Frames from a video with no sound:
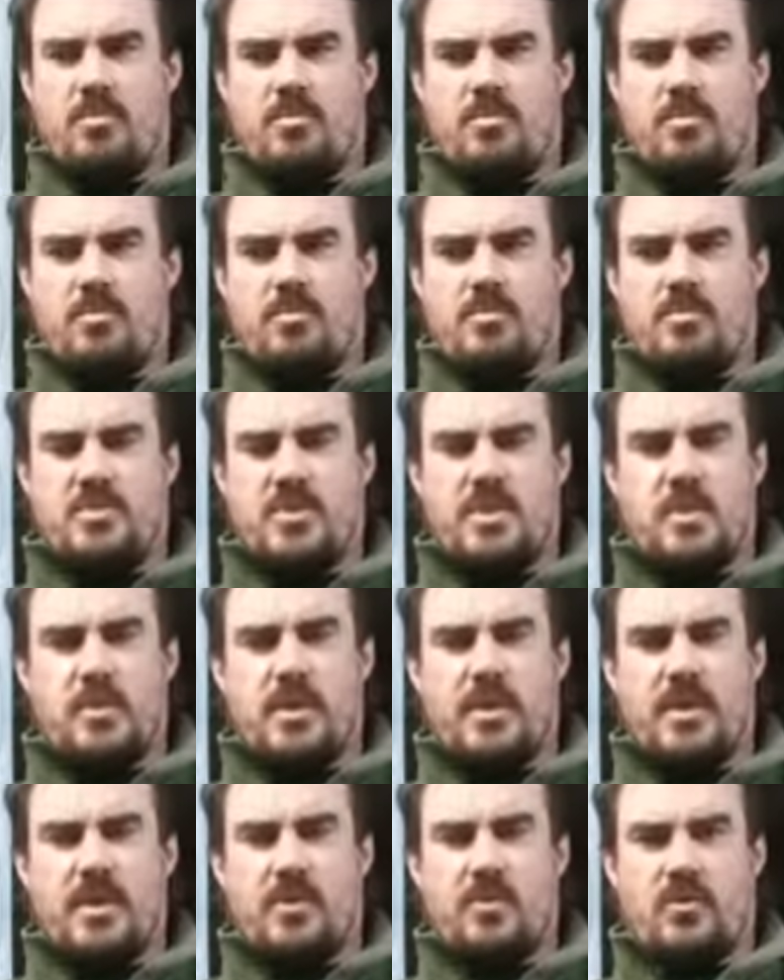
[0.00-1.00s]
doing
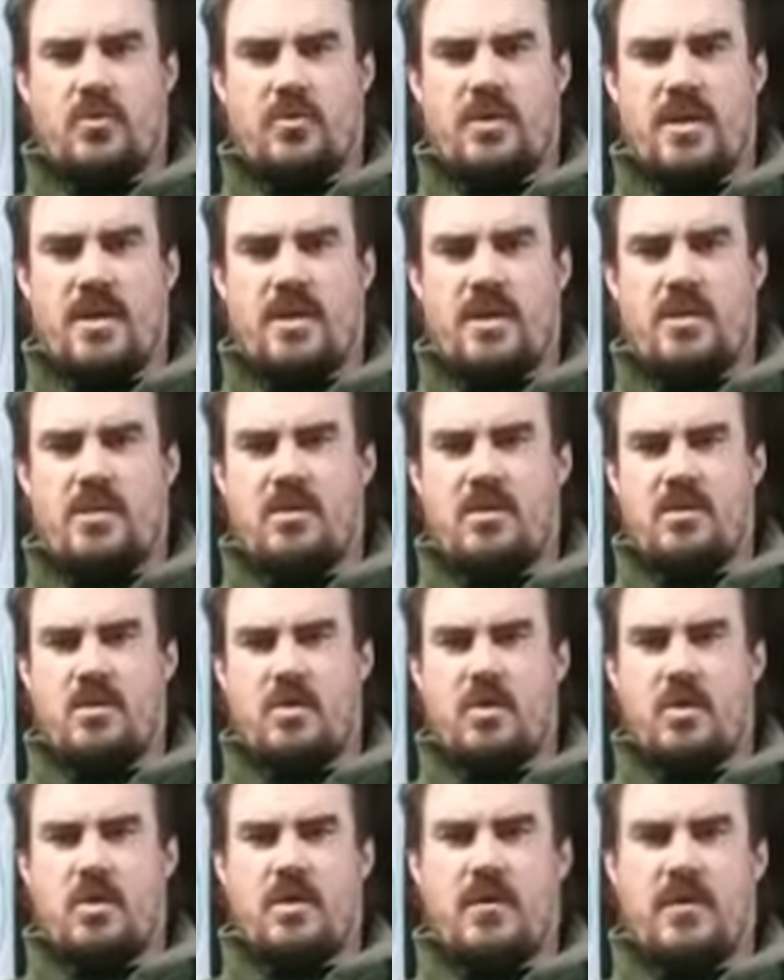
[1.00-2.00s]
your thing
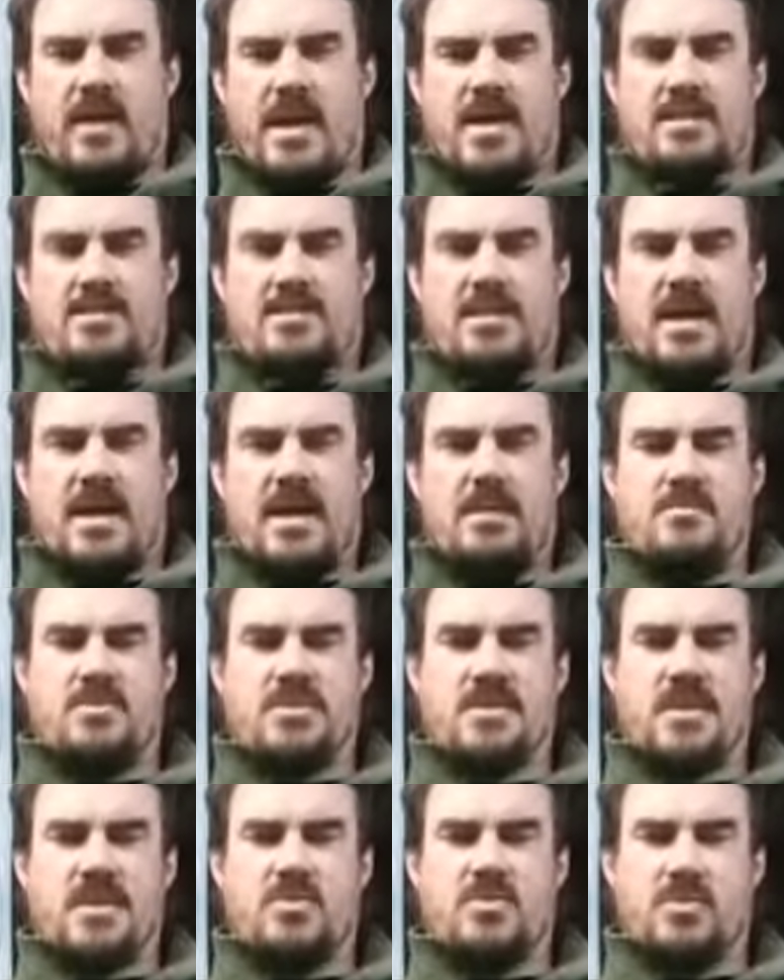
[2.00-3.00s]
on that time
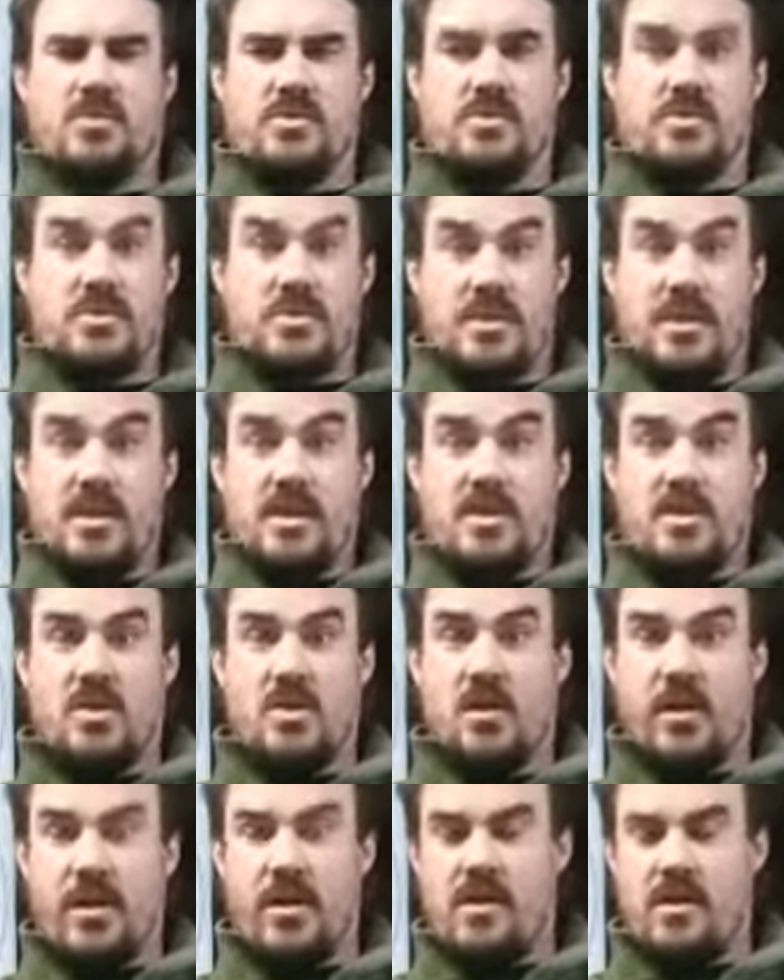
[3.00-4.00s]
schedule, you stick to it,